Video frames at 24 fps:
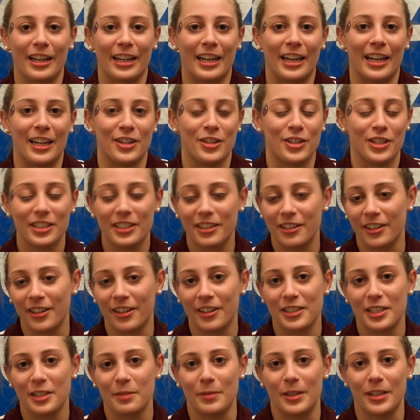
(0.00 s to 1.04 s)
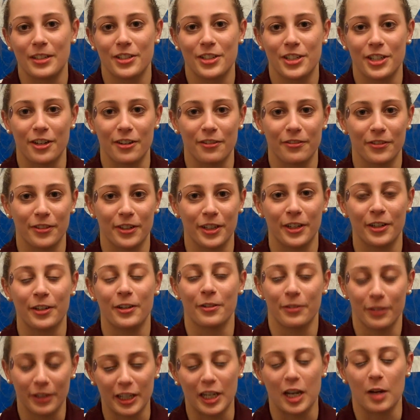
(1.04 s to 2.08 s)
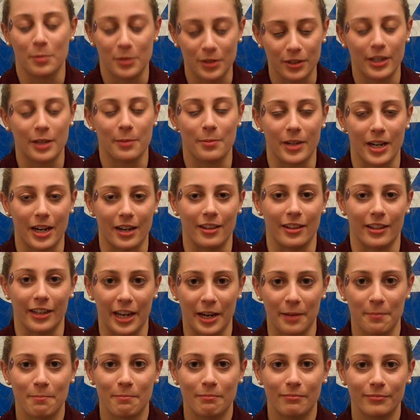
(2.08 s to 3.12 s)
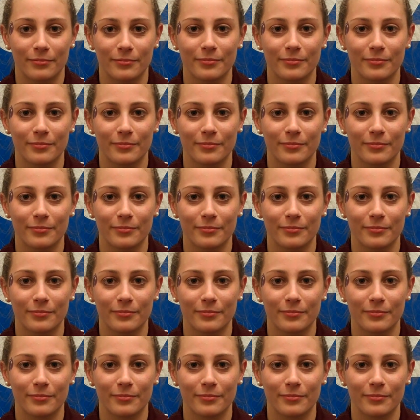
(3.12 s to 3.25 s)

and just hearing your teammates cheer for you really helps you keep your head in the game.